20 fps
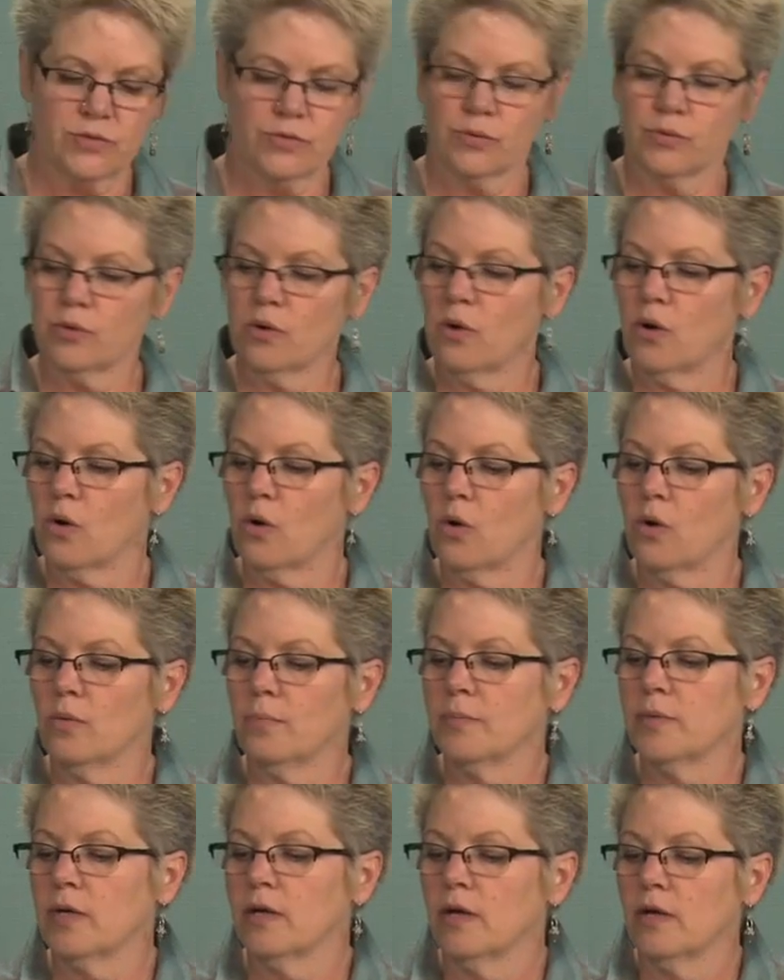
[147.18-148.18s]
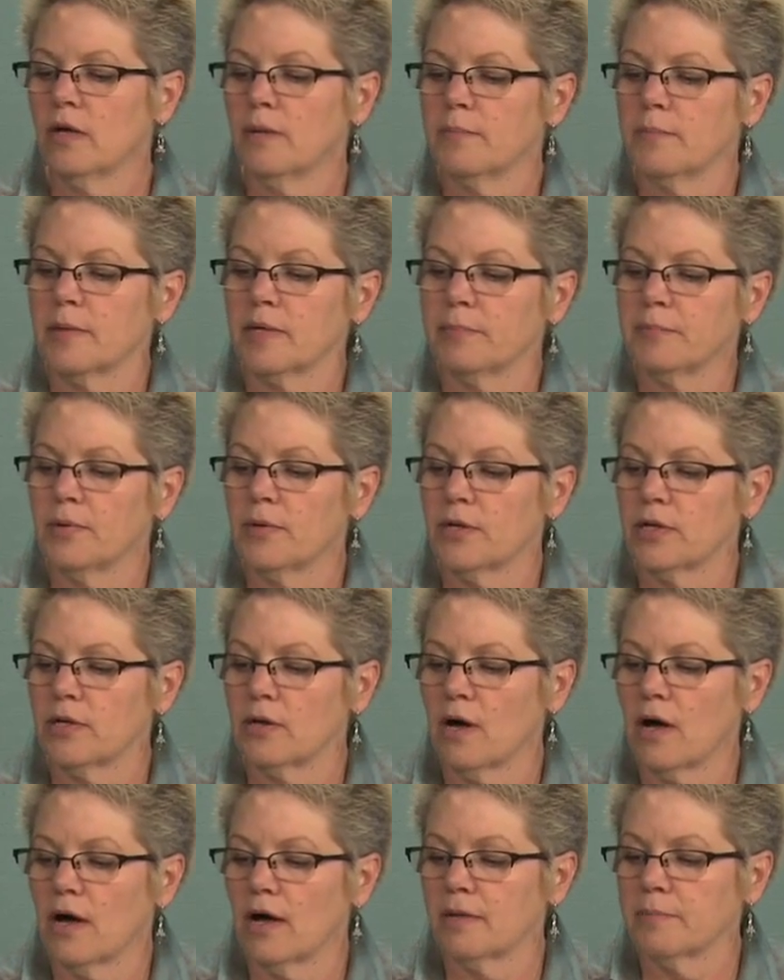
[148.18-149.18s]
through the hole. I'm going to put it
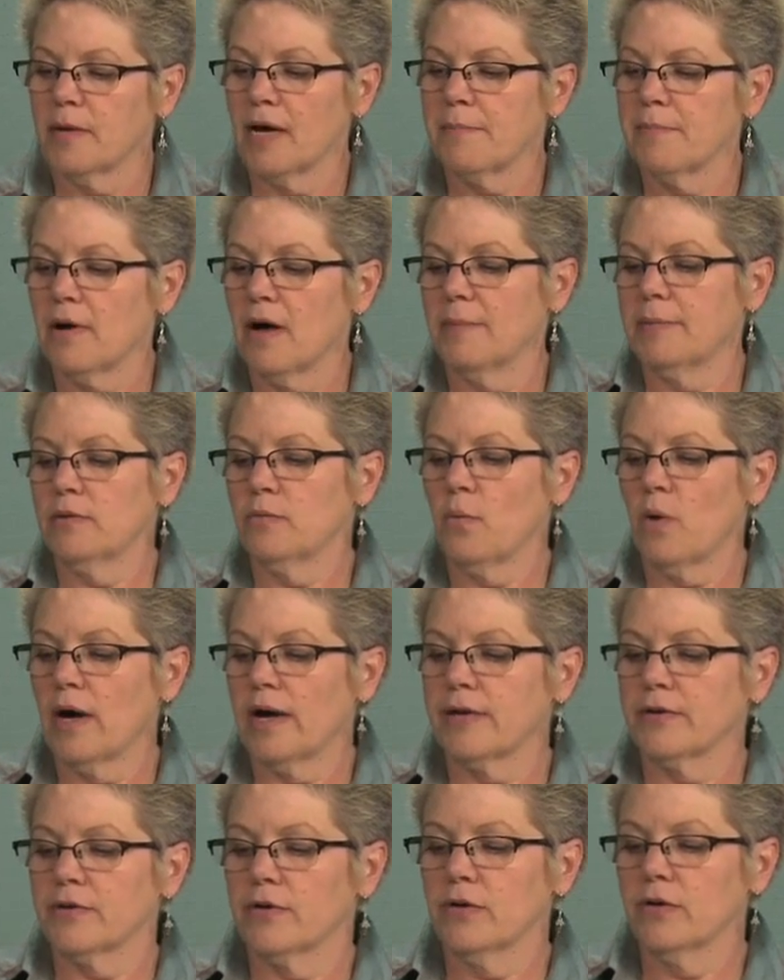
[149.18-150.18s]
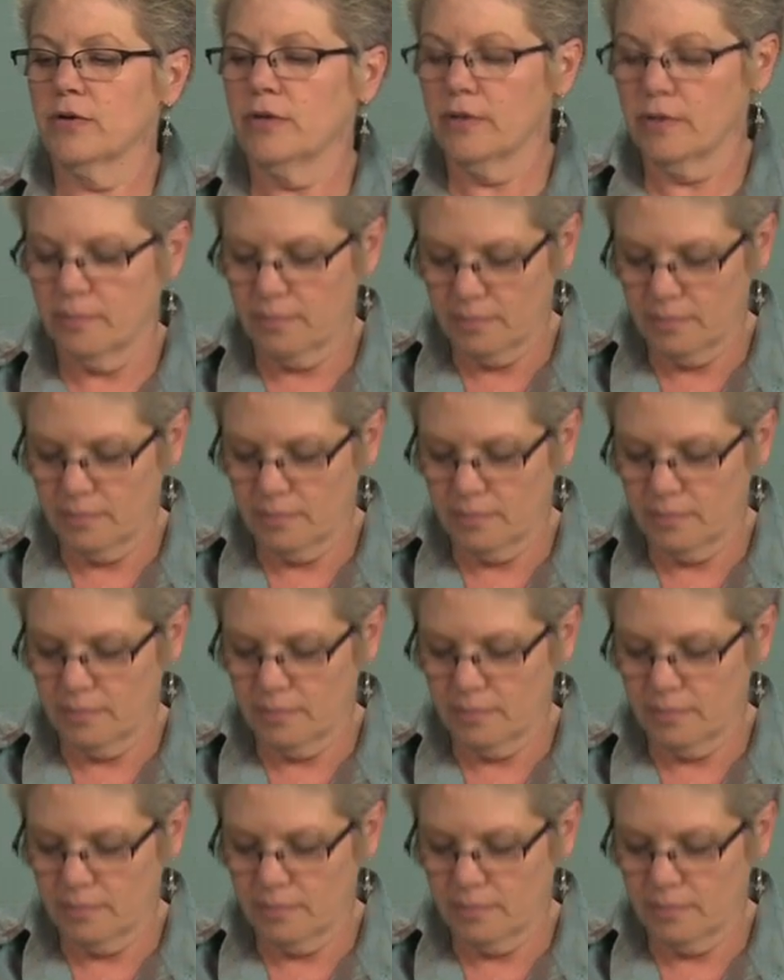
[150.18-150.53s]
on my bobbin winder,